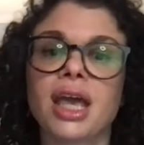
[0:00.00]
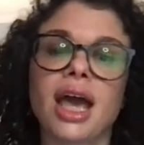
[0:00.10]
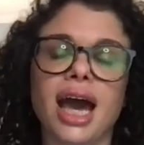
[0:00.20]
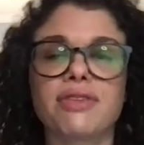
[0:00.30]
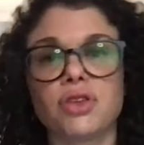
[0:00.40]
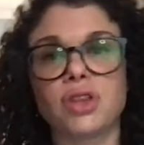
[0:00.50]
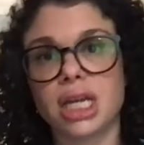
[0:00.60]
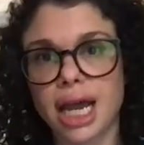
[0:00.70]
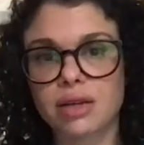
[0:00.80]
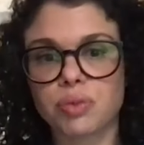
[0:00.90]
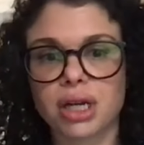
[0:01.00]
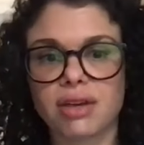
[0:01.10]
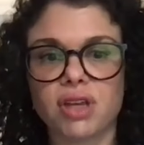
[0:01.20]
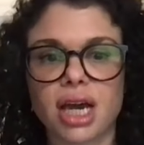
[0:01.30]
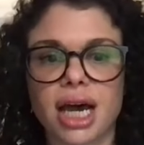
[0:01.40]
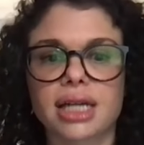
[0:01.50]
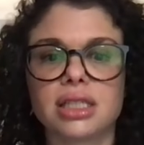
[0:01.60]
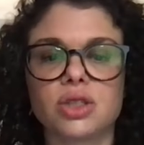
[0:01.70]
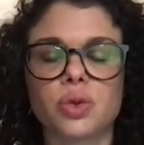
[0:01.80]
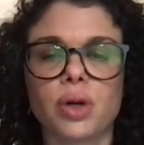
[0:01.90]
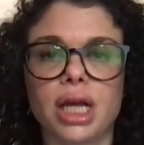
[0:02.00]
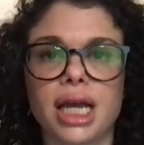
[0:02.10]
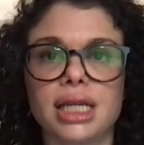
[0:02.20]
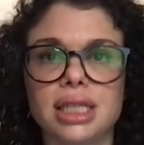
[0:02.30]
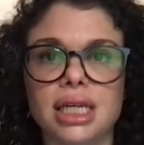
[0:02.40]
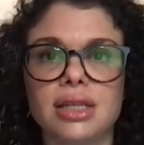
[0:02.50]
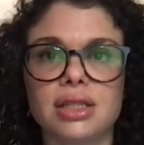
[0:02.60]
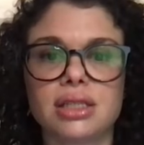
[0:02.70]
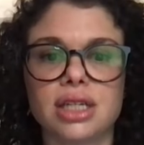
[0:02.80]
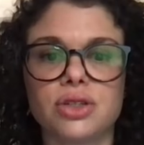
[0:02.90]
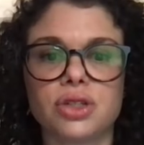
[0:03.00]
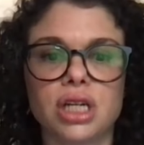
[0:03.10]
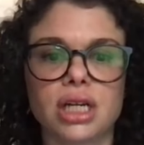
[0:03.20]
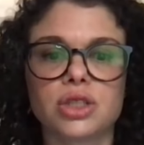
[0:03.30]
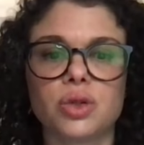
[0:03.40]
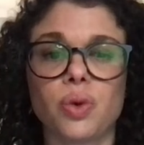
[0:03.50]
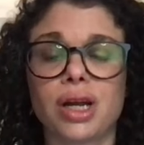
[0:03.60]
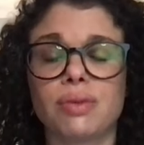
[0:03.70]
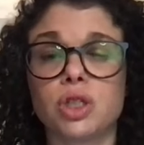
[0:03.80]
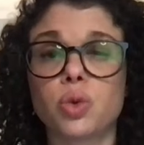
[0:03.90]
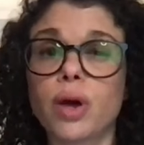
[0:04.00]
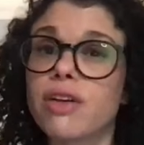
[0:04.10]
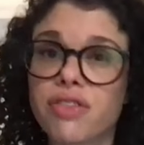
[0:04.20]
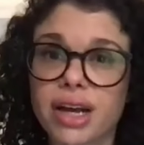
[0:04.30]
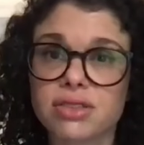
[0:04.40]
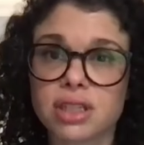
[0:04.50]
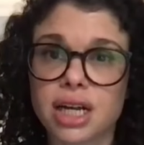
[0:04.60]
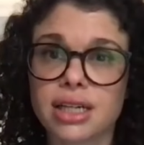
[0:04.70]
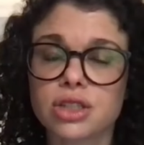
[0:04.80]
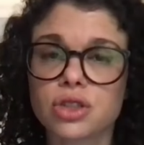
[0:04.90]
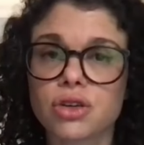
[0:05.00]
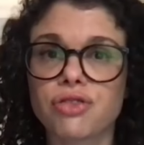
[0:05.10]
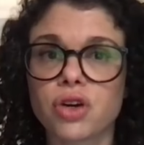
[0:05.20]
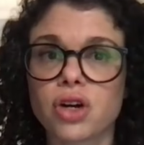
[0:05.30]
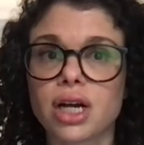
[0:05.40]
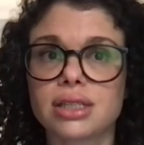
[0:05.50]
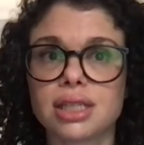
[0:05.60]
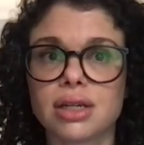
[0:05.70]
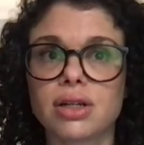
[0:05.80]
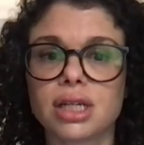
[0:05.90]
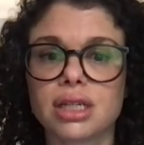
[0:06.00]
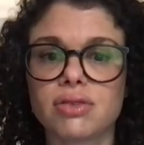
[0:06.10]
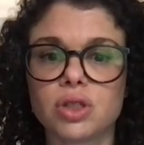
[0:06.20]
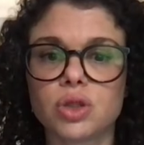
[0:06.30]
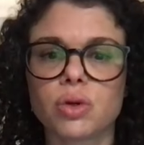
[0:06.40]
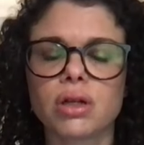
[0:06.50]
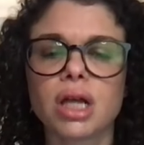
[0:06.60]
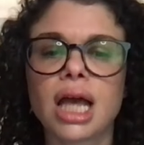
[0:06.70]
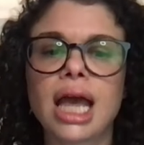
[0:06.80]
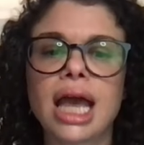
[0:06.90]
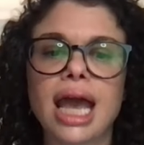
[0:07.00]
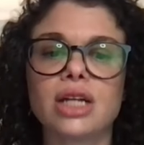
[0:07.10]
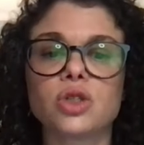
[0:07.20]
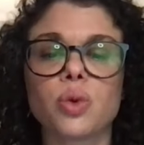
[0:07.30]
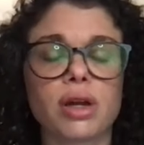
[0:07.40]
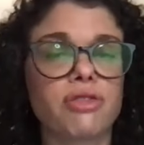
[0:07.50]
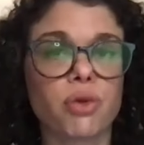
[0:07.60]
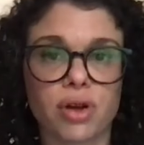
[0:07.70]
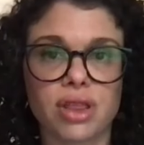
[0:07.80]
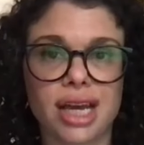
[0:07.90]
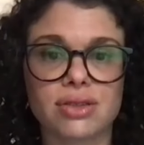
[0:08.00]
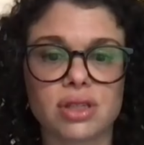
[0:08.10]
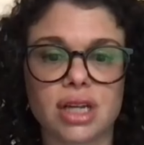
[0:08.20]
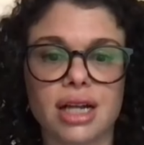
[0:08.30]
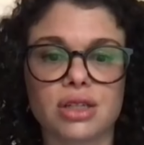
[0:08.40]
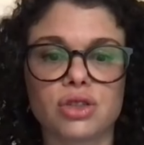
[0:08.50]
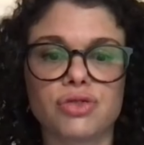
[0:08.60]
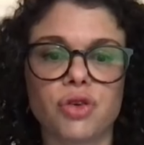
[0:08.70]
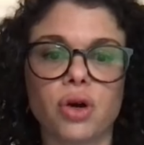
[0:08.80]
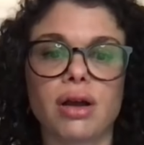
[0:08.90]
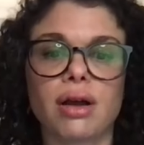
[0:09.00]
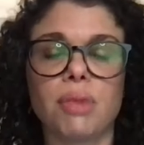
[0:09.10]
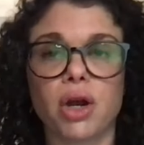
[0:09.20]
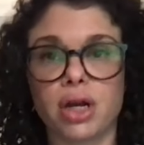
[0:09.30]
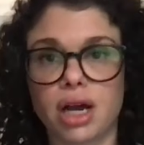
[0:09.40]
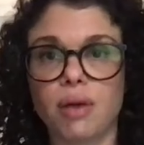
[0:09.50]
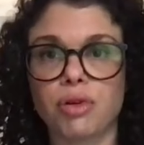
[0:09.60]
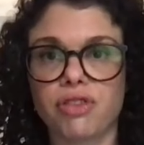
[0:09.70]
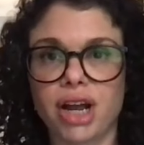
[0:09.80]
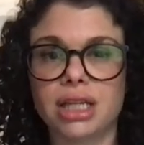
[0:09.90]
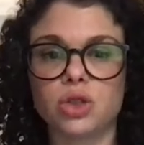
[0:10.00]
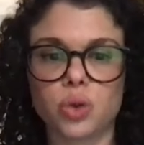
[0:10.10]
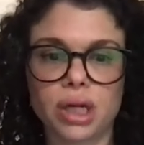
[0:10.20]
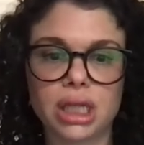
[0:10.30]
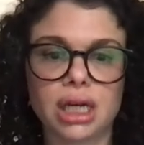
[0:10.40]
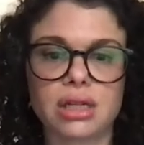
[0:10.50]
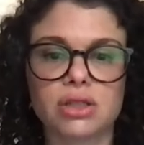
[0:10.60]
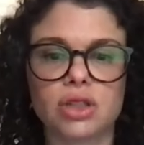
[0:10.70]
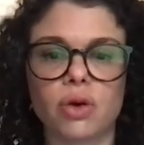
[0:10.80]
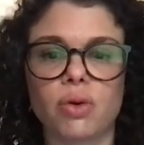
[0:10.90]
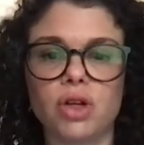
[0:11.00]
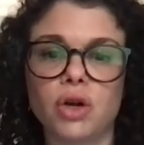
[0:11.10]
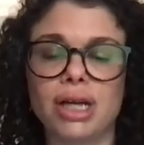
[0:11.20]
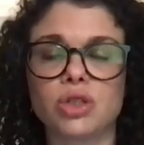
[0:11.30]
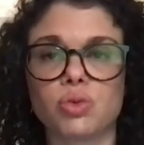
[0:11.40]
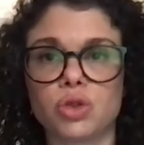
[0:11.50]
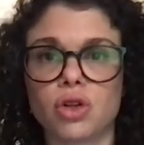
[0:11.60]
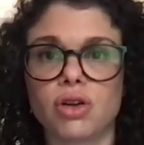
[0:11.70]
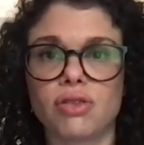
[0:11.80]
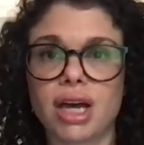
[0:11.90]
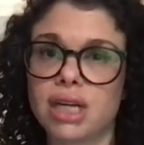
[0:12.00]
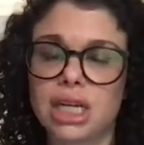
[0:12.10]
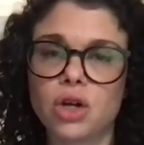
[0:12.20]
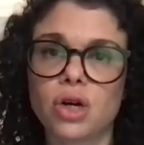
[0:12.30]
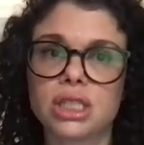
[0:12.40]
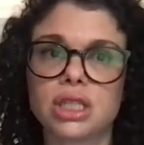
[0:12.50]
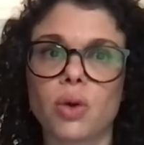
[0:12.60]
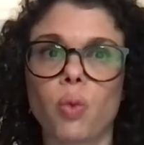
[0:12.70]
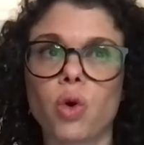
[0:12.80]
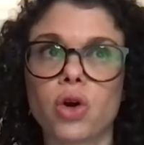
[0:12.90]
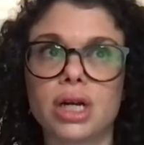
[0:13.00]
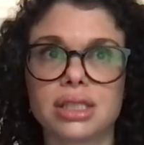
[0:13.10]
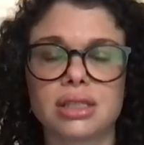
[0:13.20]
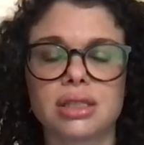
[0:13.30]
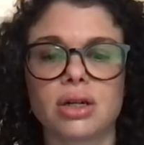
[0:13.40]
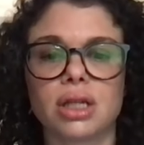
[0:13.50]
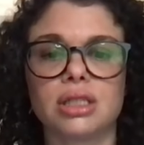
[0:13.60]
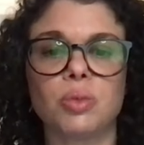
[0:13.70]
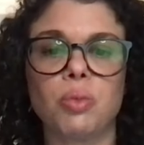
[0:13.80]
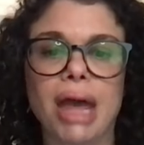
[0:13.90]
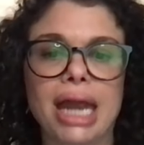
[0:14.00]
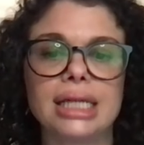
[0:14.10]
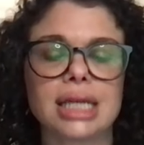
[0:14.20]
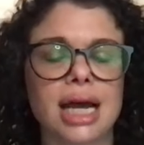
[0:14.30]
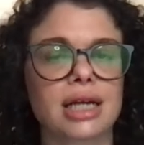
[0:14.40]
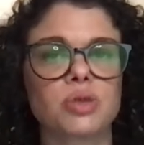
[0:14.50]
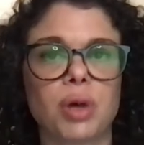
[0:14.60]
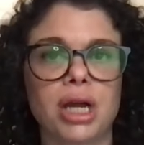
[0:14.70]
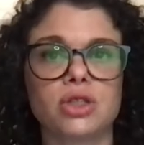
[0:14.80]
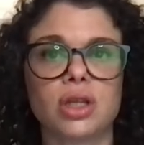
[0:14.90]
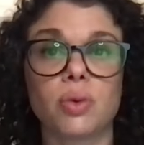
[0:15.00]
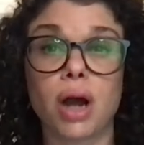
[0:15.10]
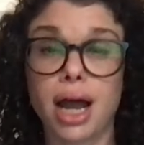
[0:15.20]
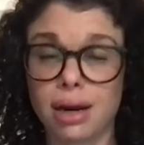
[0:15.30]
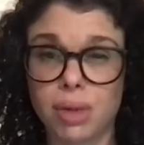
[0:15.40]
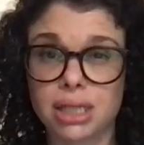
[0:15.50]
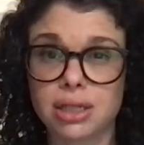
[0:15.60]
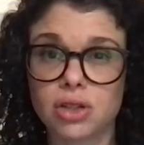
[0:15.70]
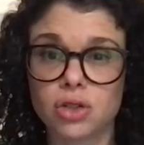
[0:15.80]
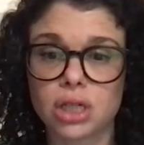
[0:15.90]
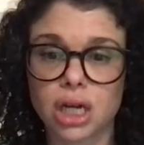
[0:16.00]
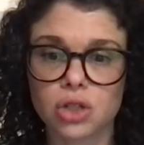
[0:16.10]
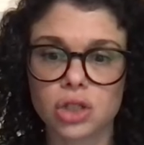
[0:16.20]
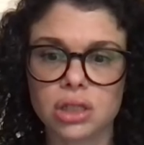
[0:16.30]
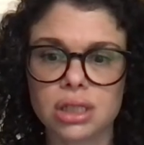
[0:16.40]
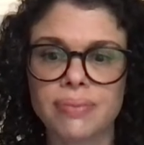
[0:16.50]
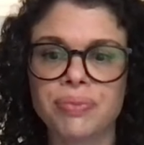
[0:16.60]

After the enactment of the act in 2018, the standard deduction went up to $12,000 for a single individual and $24,000 for a married couple filing jointly. So, you know, as a result of that increase, there weren't necessarily as many taxpayers that were itemizing their deductions.